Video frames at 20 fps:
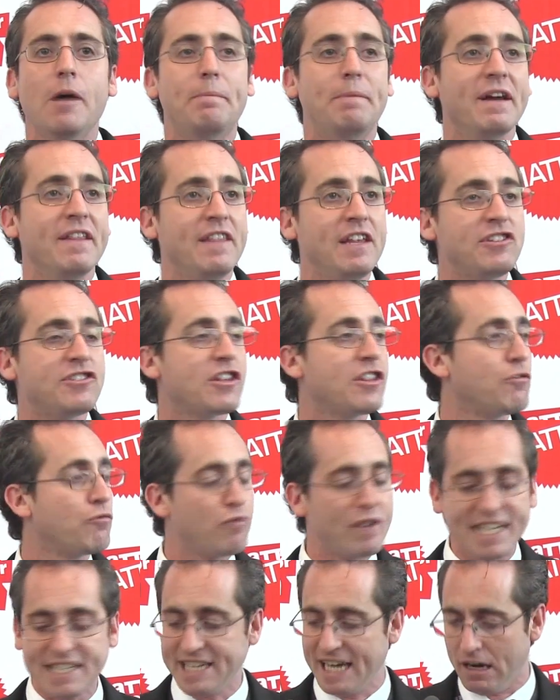but these are the
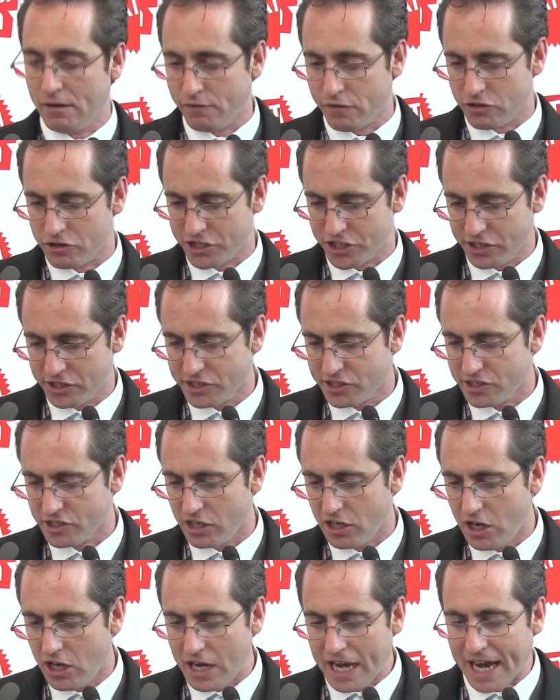retail versions.
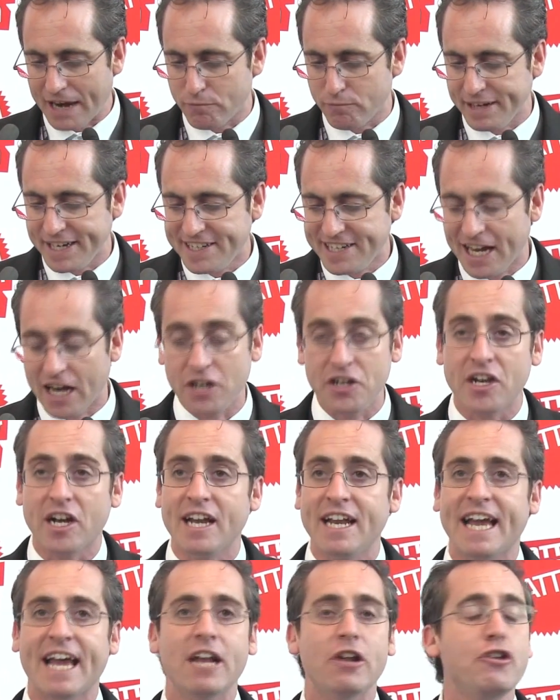At retail, you're
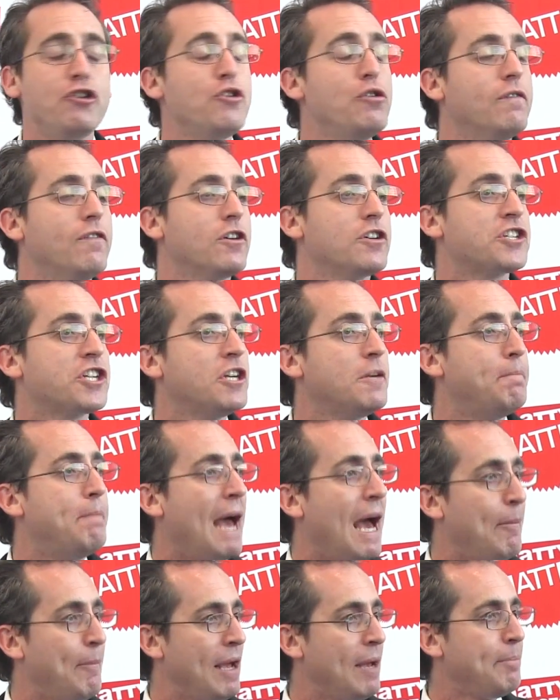going to get a new version of
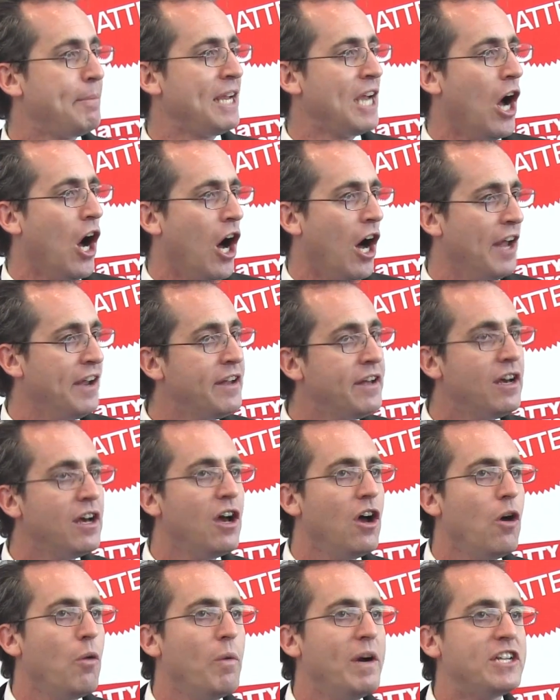Batman Beyond,
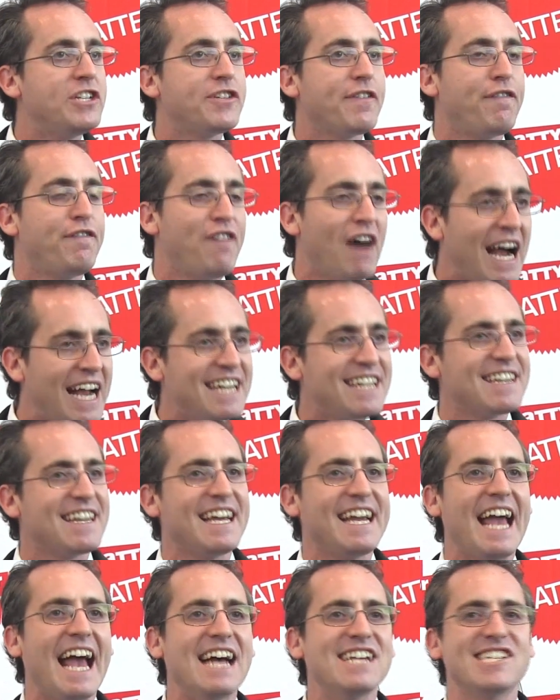which
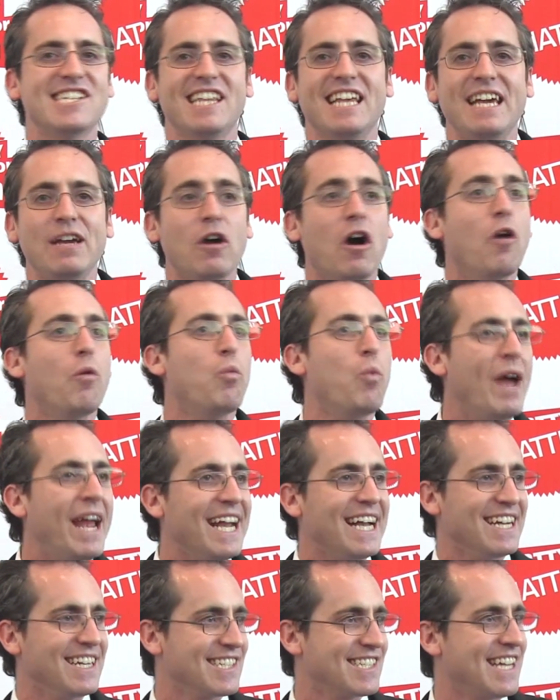finally has the
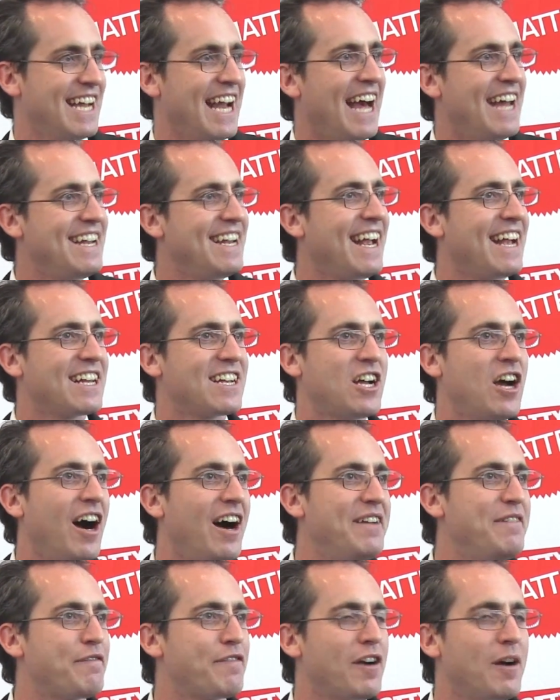wings that had to get
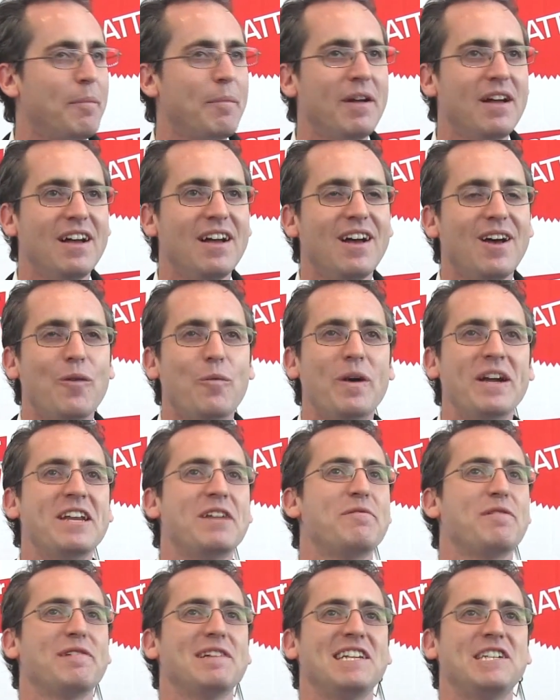cut from, when
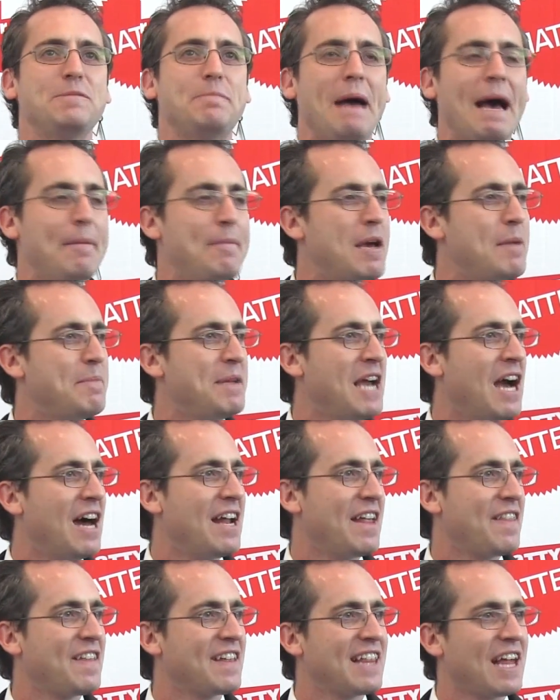did we release Batman
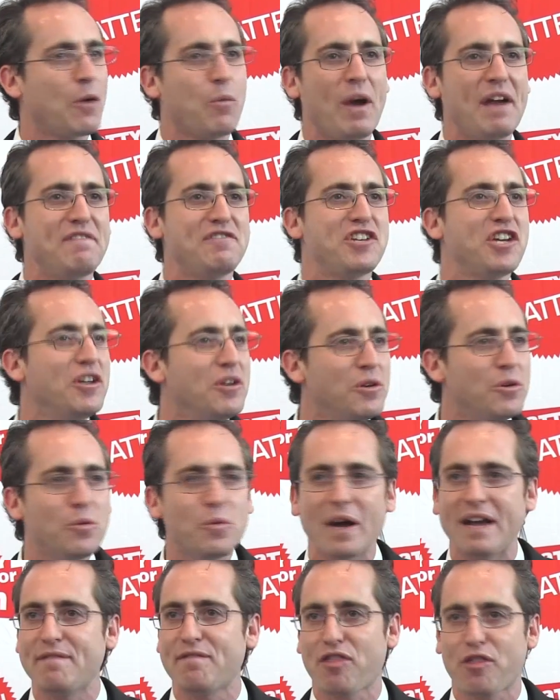Beyond? I think like Wave 2,
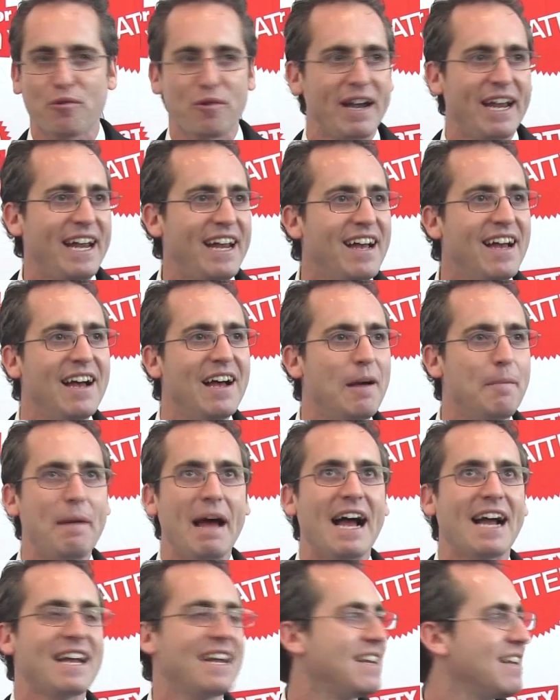Wave 3,
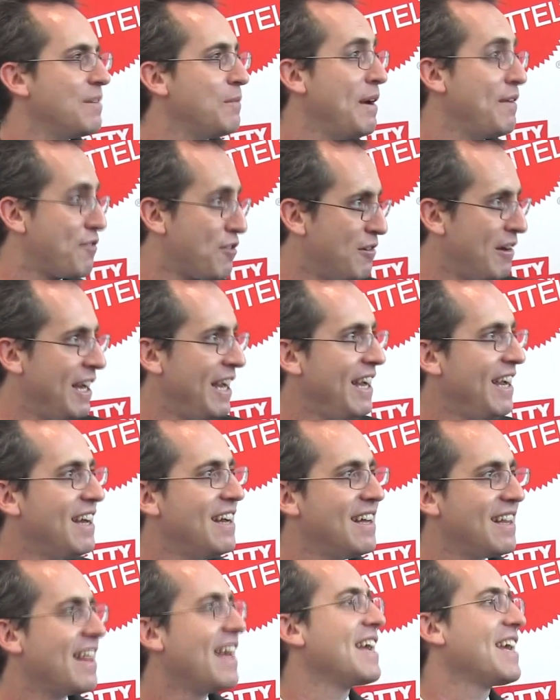back in Wave 3?
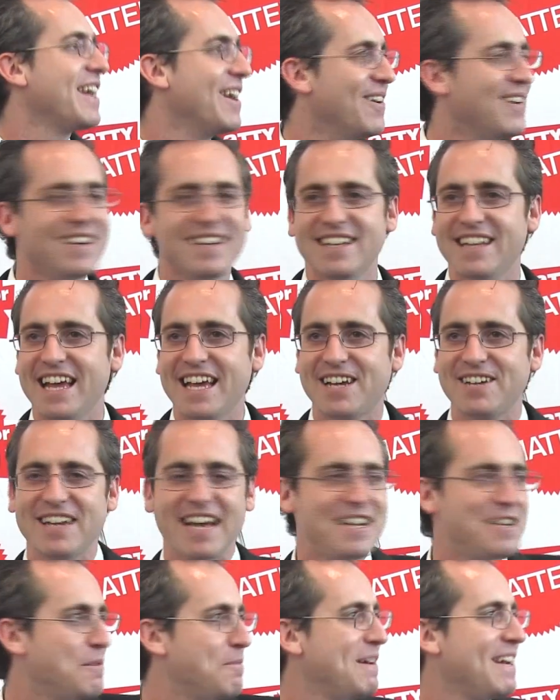Thank you. Thank you,
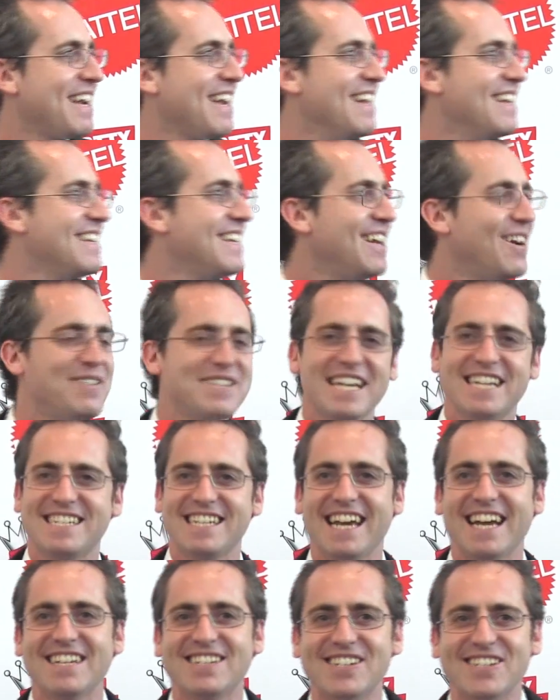Daniel Pickett. He always has
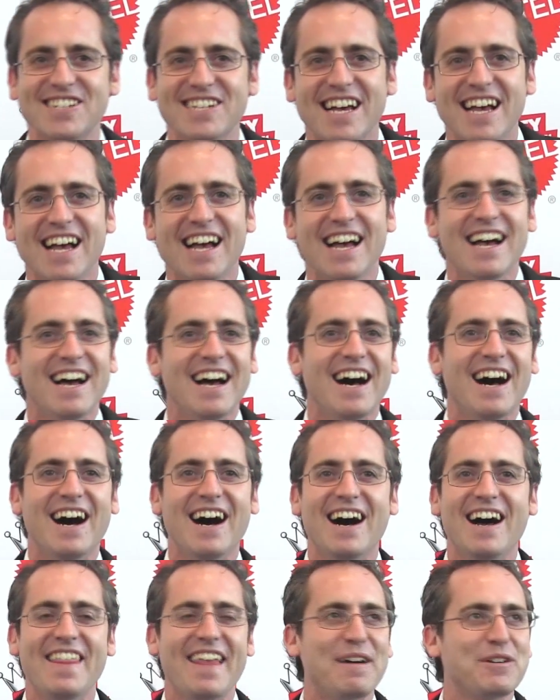the answers.
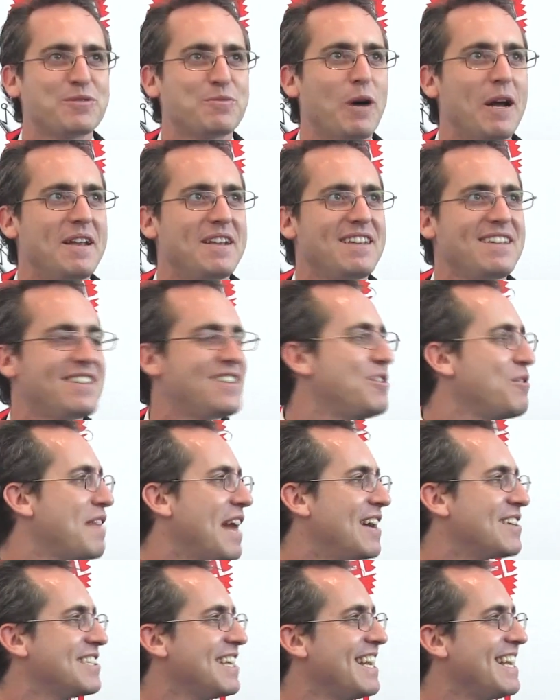That was what,
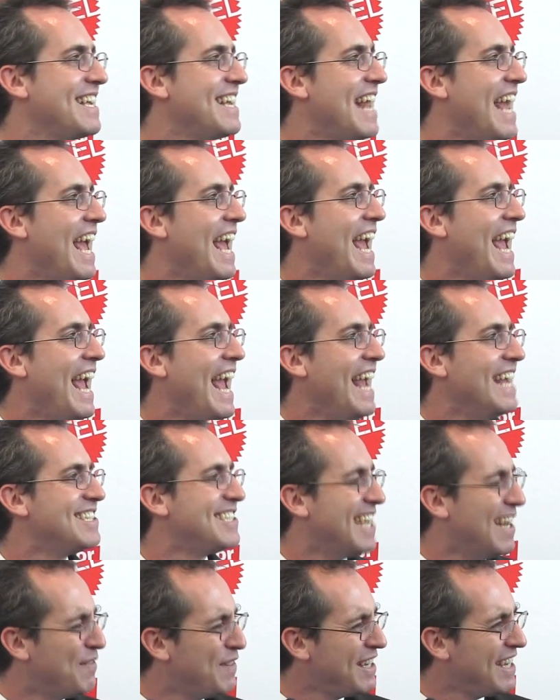
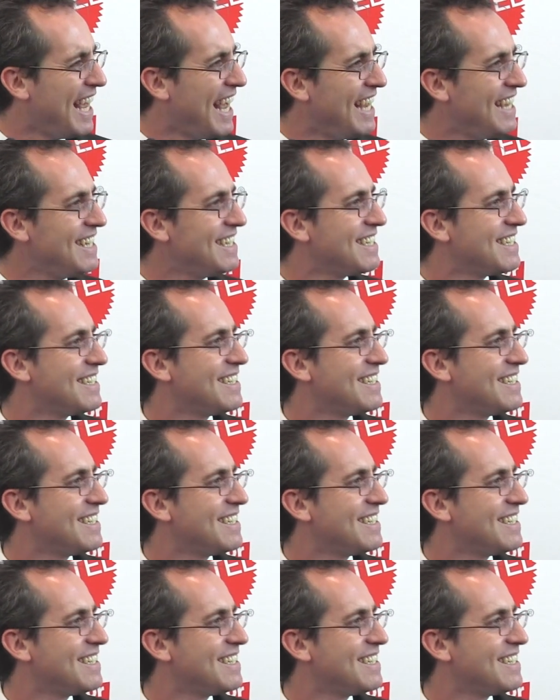2007, 8?